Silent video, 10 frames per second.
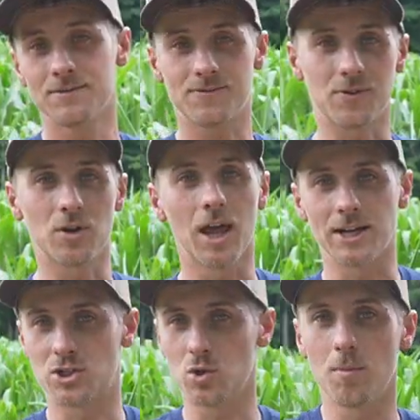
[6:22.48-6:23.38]
for
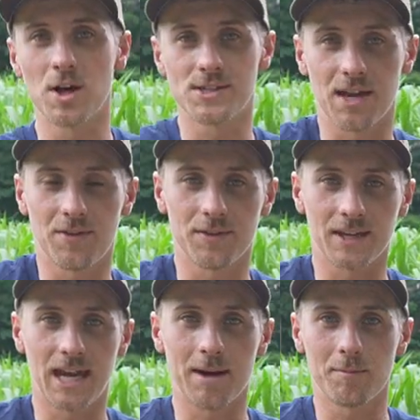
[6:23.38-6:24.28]
like 2 months, I thought
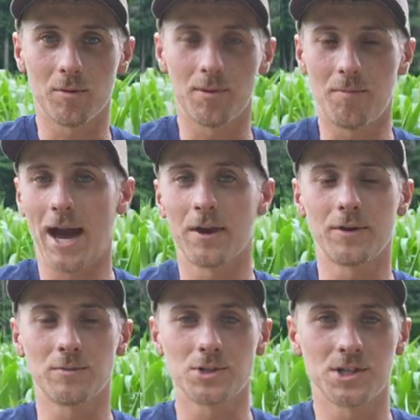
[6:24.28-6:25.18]
the camera with the
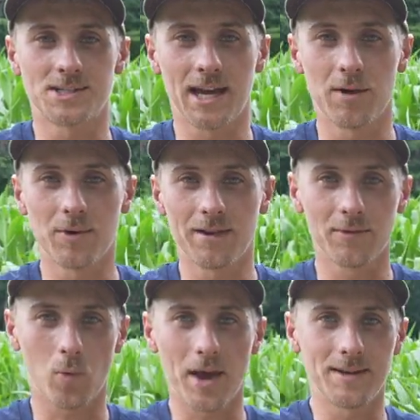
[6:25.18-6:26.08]
battery was just dead or
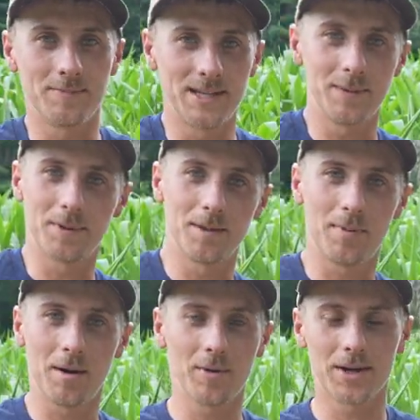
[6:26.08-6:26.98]
whatever, way deep into
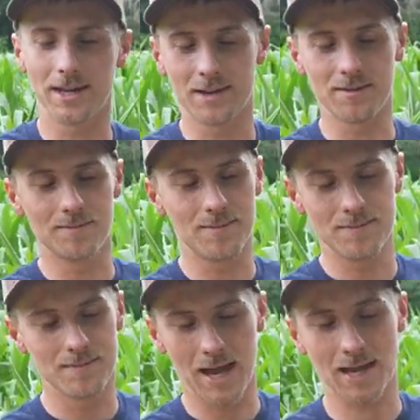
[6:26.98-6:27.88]
public, and
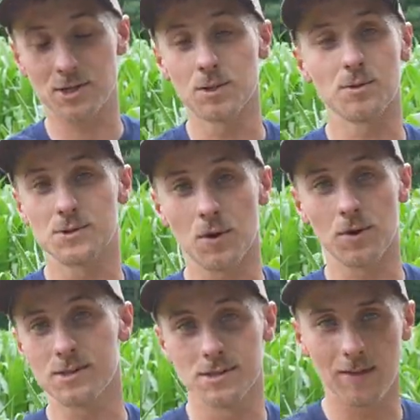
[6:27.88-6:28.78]
actually it was
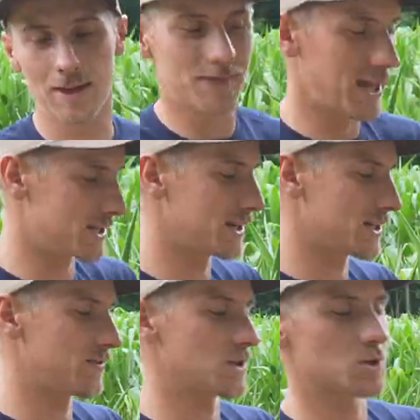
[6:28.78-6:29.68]
stolen. So that's a
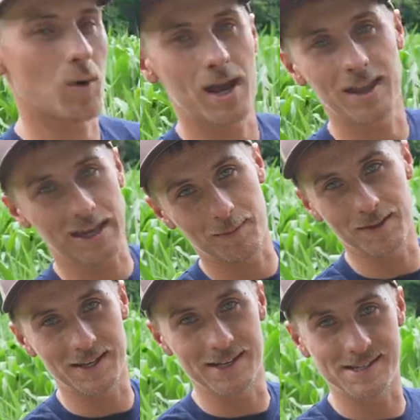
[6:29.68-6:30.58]
nice feature why I like
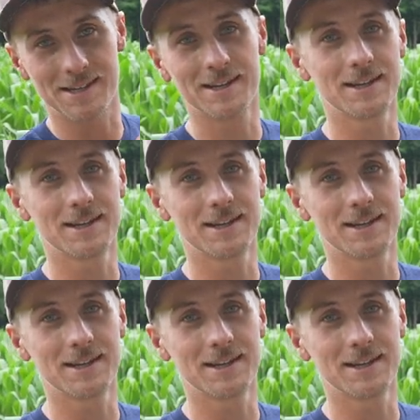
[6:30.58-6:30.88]
about these.